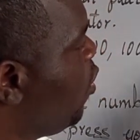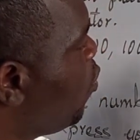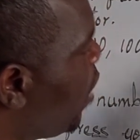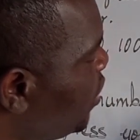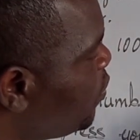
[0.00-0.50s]

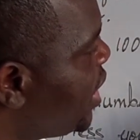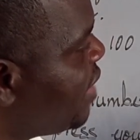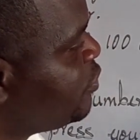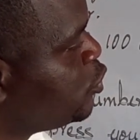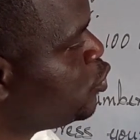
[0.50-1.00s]
What we
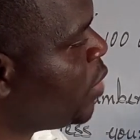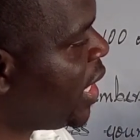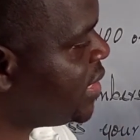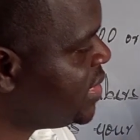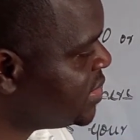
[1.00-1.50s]
have to do
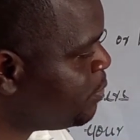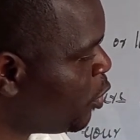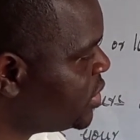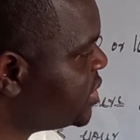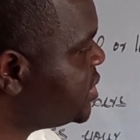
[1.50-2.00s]
at this
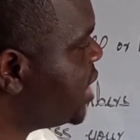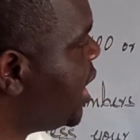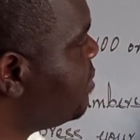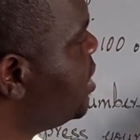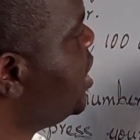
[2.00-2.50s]
point in time